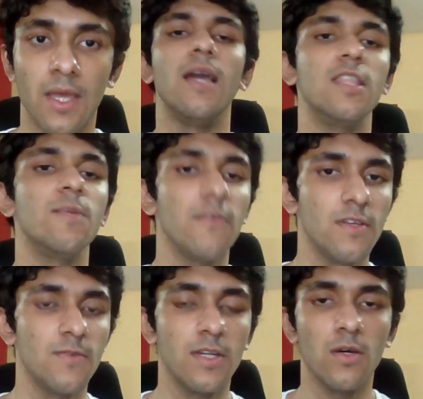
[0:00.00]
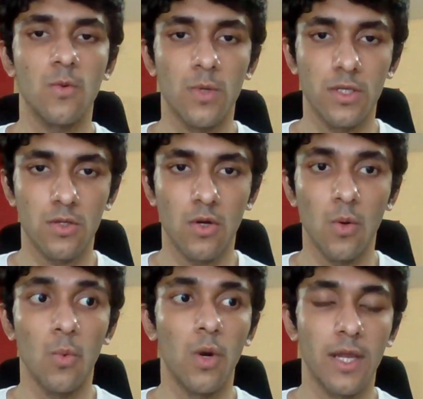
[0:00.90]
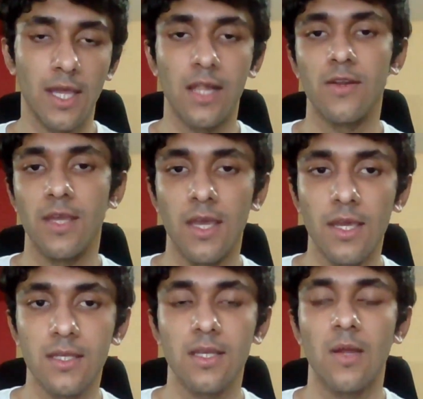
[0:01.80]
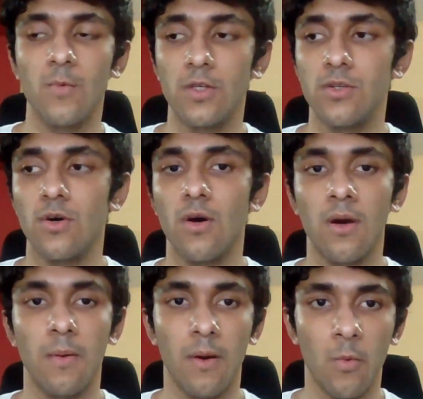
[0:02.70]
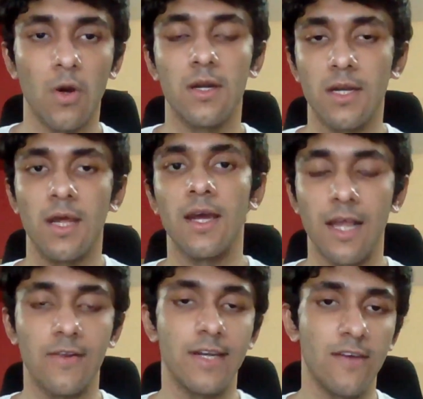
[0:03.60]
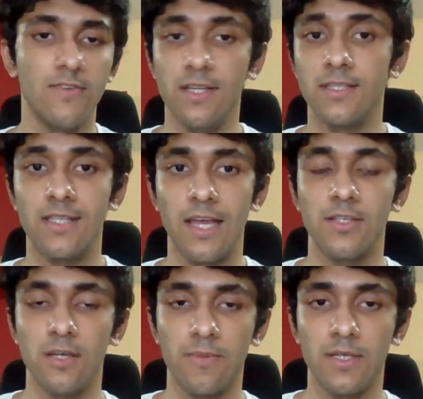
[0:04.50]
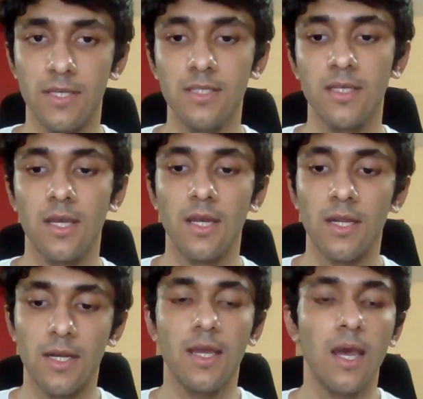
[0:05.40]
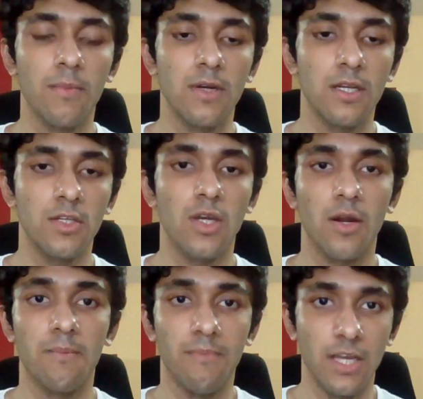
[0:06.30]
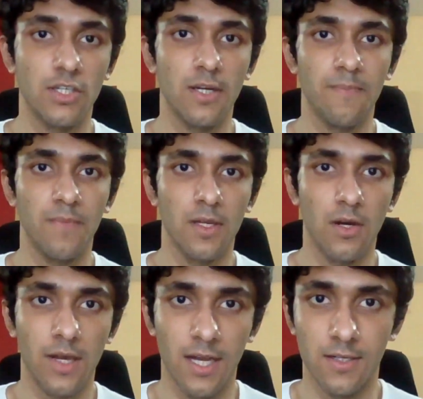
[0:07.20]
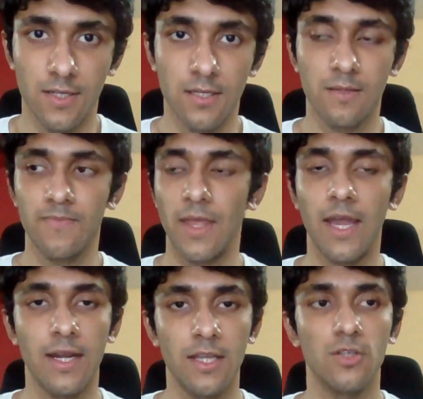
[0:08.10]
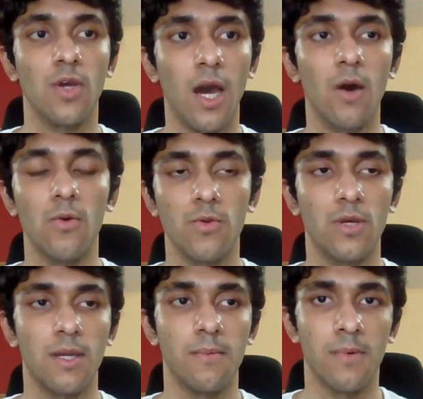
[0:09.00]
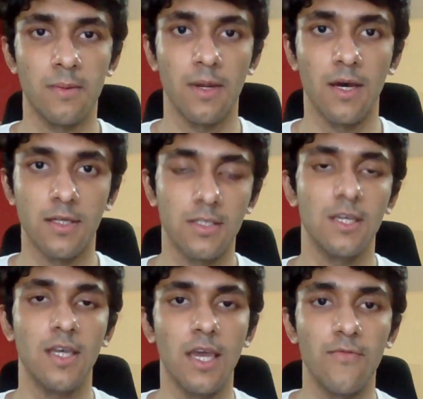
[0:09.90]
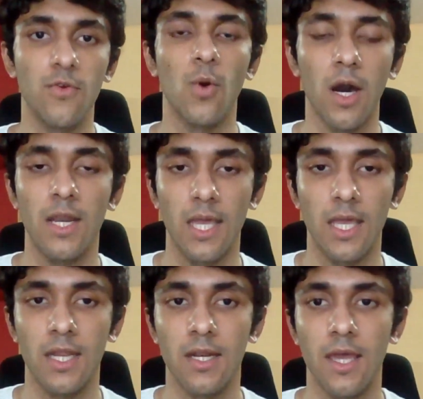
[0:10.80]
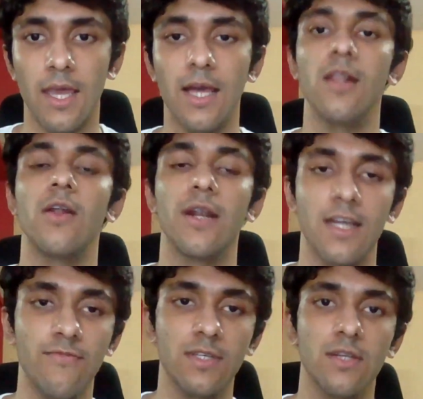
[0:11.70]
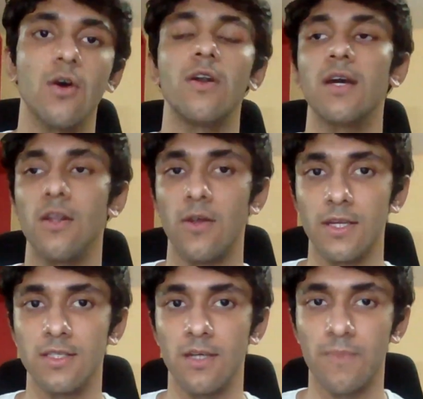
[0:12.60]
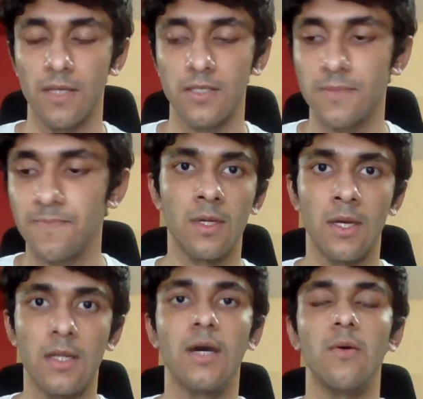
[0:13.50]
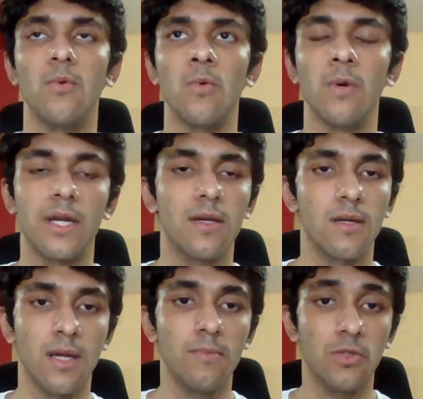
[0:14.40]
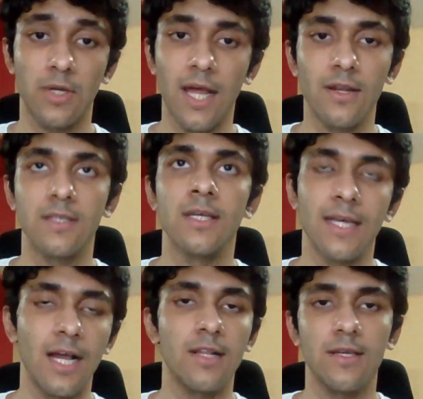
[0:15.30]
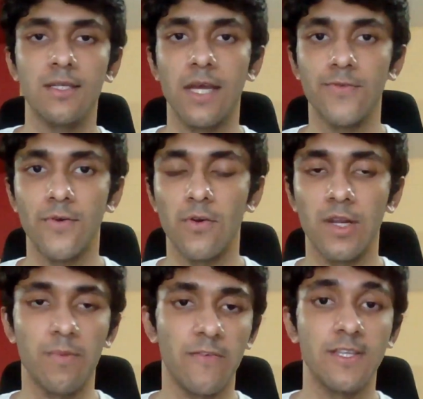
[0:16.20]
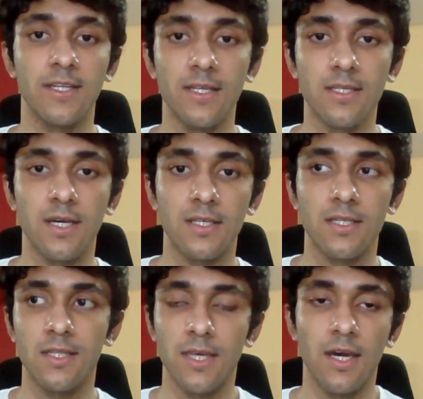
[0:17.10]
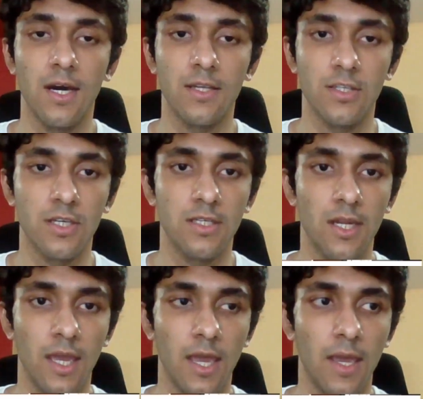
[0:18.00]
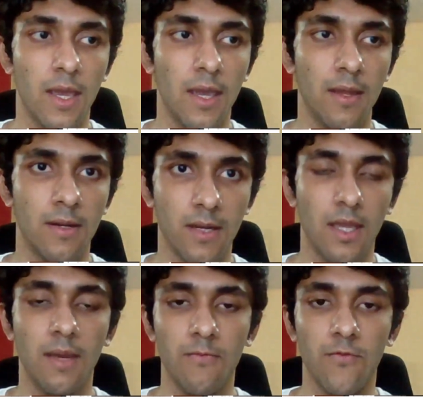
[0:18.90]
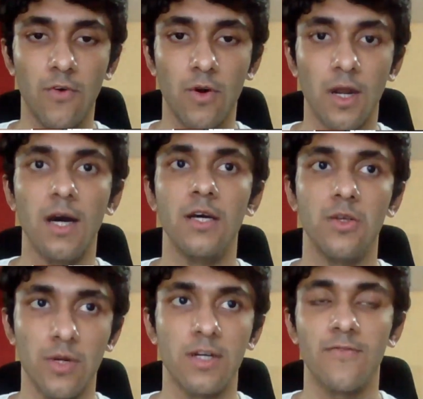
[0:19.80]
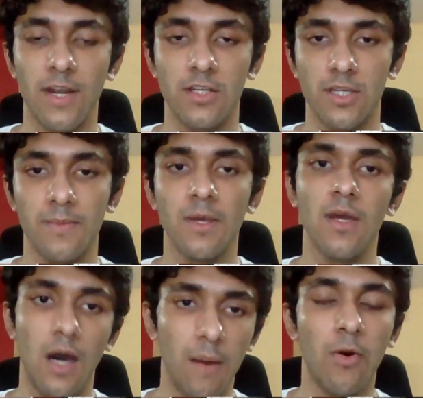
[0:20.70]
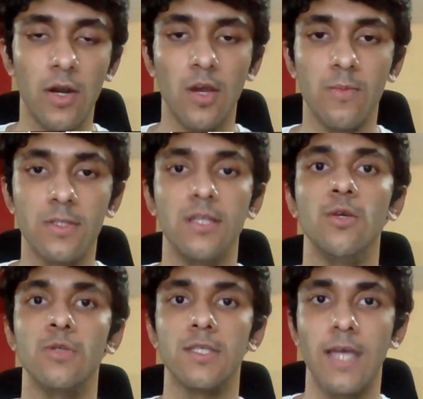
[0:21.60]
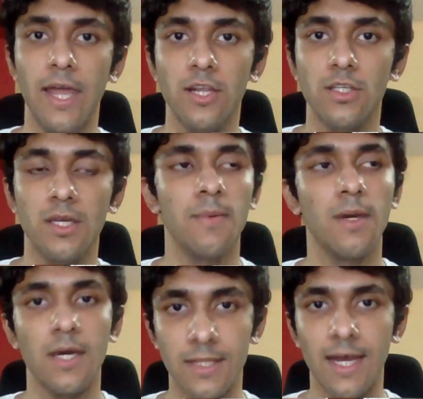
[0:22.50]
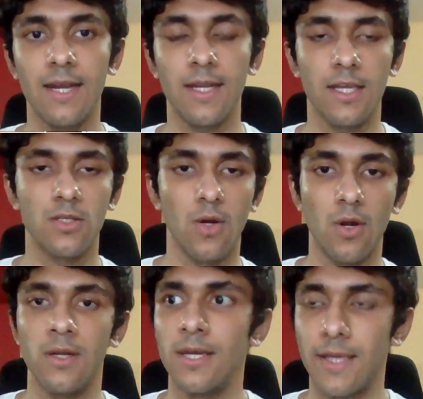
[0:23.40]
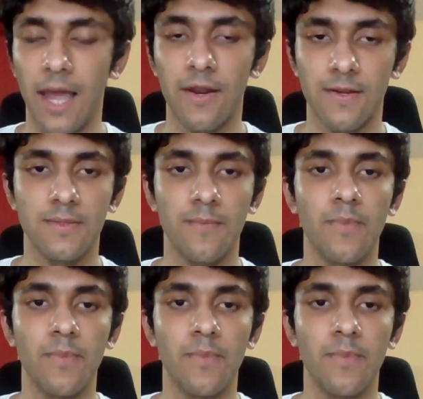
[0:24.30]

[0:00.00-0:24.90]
In the previous video we saw what a calorie is and we saw what a calorie deficit slash surplus is. Today I'm going to teach you how to measure your calories and teach you how you can see if you are in a caloric deficit or in a caloric surplus. Now, when it comes to calories, as we already previously discussed, they are just a name for a unit of energy. Our body obviously uses energy that is called calories.